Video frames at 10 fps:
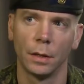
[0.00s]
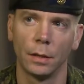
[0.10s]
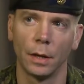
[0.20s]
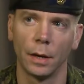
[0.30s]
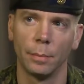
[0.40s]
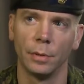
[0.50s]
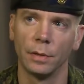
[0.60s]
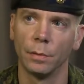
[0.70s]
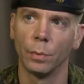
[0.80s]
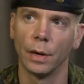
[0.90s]
I
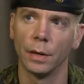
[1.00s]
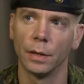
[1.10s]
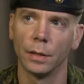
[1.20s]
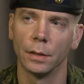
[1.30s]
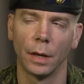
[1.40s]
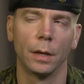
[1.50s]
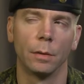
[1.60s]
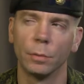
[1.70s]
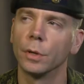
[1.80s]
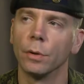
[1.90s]
believe it
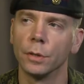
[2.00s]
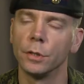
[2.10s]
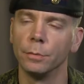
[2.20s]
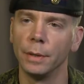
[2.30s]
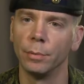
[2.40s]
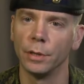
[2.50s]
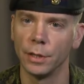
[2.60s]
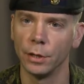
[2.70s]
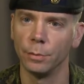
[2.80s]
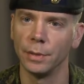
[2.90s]
would go to two people at
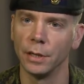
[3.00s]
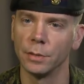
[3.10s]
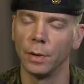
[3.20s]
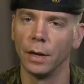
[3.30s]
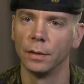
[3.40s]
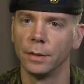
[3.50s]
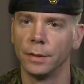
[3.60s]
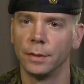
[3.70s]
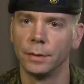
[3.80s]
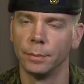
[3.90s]
the OP as well.
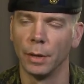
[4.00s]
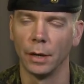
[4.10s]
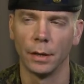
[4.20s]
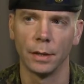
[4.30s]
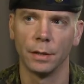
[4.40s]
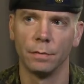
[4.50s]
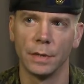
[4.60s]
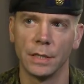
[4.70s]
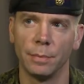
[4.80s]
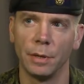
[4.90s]
But at night the
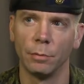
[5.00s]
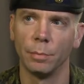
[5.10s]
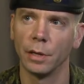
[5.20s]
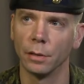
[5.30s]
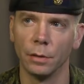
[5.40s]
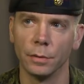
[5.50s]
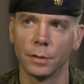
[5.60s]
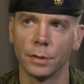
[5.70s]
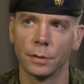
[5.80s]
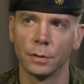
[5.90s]
VCP would be
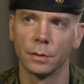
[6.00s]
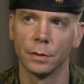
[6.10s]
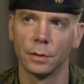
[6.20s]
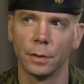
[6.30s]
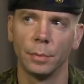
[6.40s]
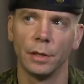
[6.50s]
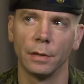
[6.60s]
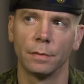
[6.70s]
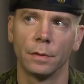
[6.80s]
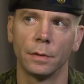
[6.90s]
closed, I
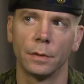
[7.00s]
believe.